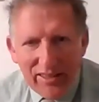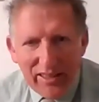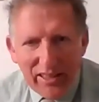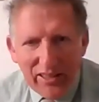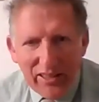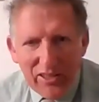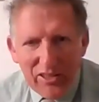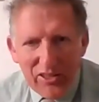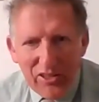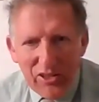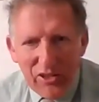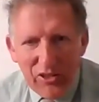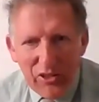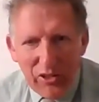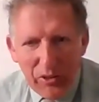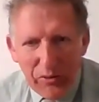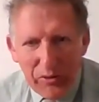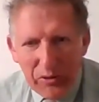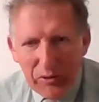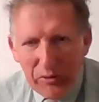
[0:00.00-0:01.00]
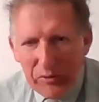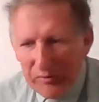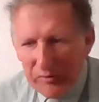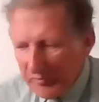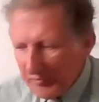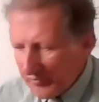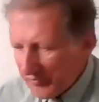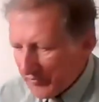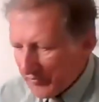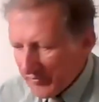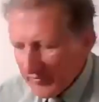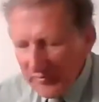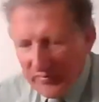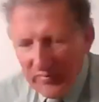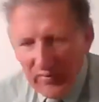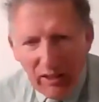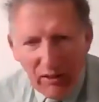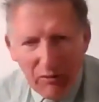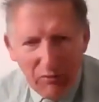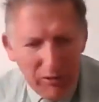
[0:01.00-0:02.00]
things to show you
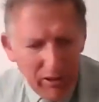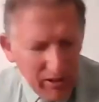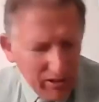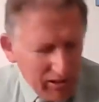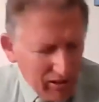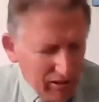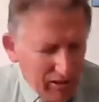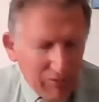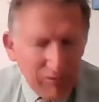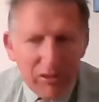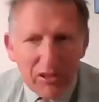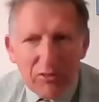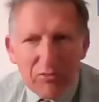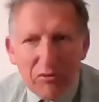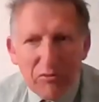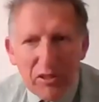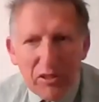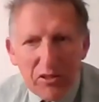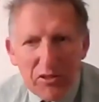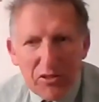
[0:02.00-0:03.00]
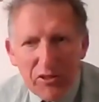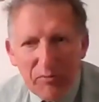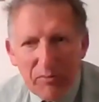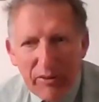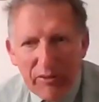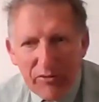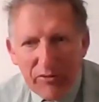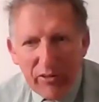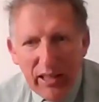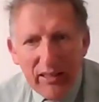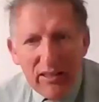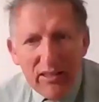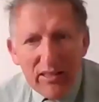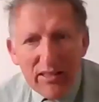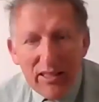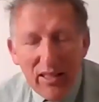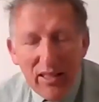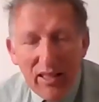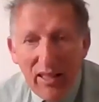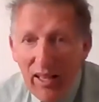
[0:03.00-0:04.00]
with uh, with one or two of my
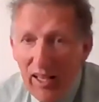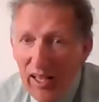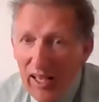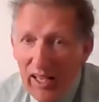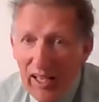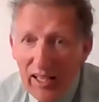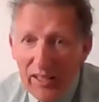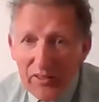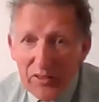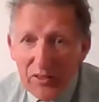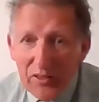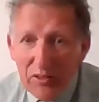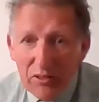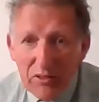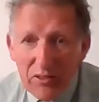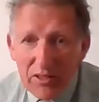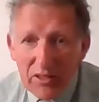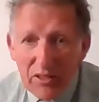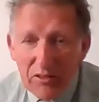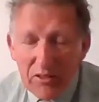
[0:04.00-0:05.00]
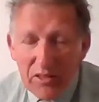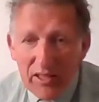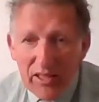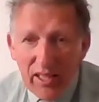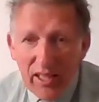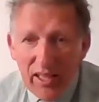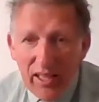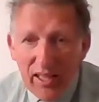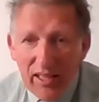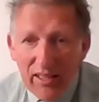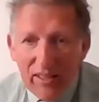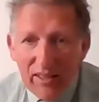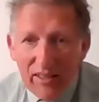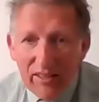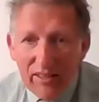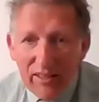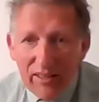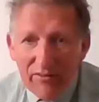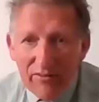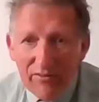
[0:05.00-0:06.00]
friends. And also today,
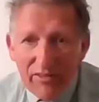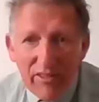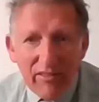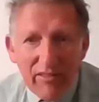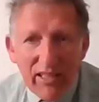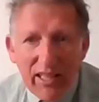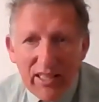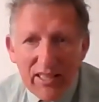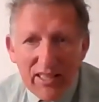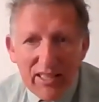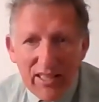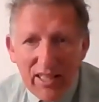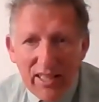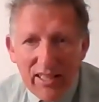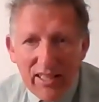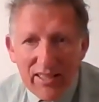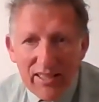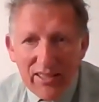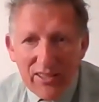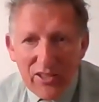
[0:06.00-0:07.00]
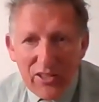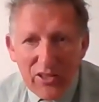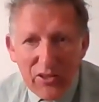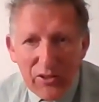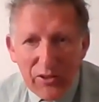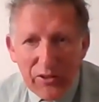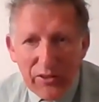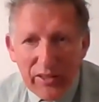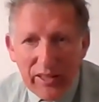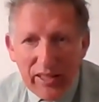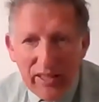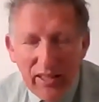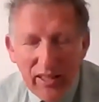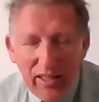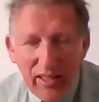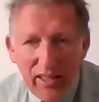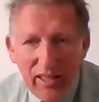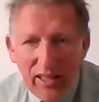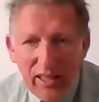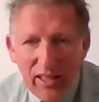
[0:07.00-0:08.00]
a very exciting story
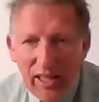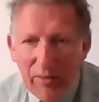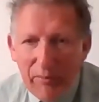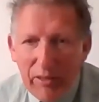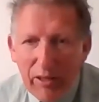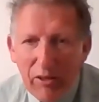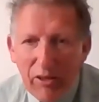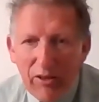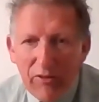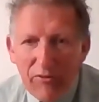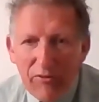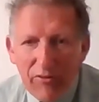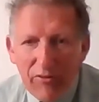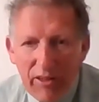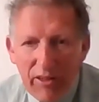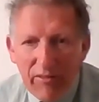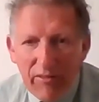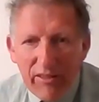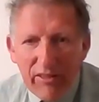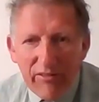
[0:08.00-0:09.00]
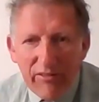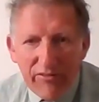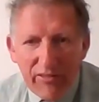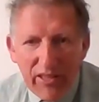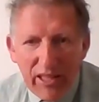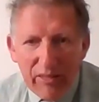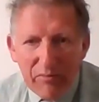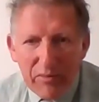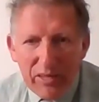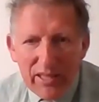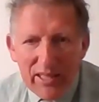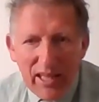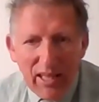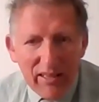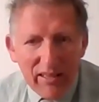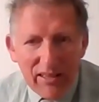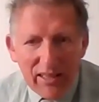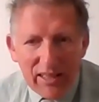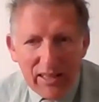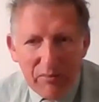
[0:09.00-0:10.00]
about a very famous
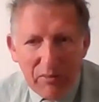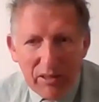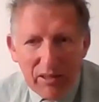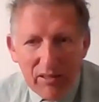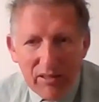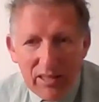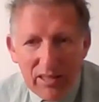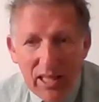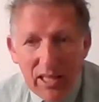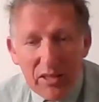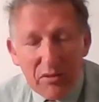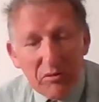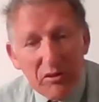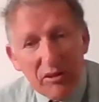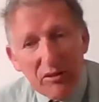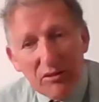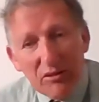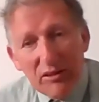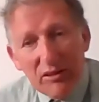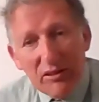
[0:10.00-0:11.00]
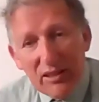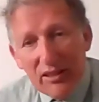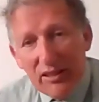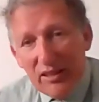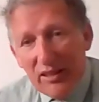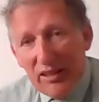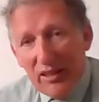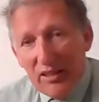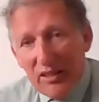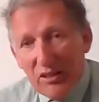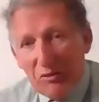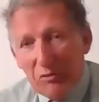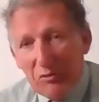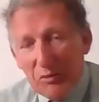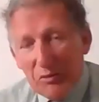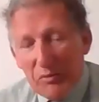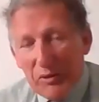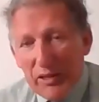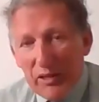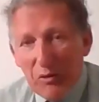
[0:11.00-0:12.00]
athlete. Because as you
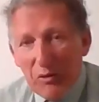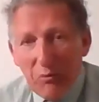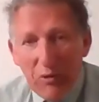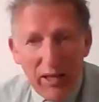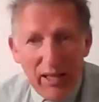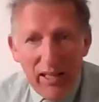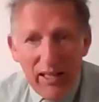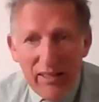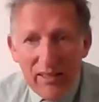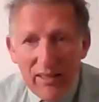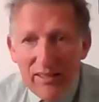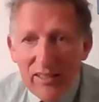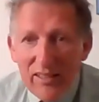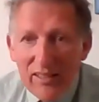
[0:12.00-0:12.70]
will be aware,